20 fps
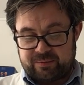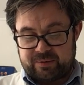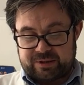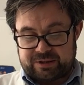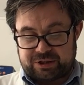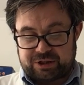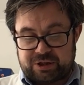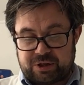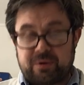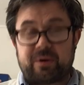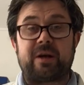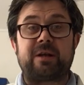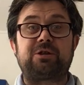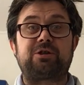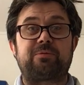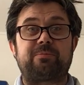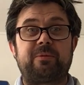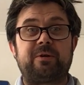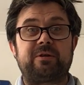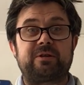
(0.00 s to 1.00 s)
with
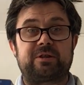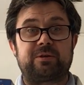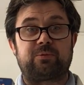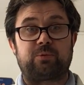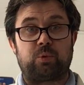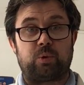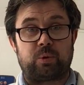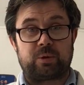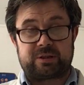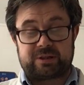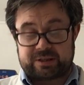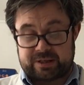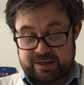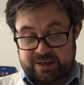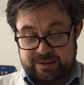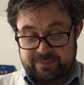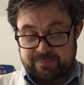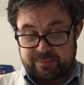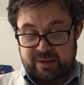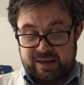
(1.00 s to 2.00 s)
200 mils of water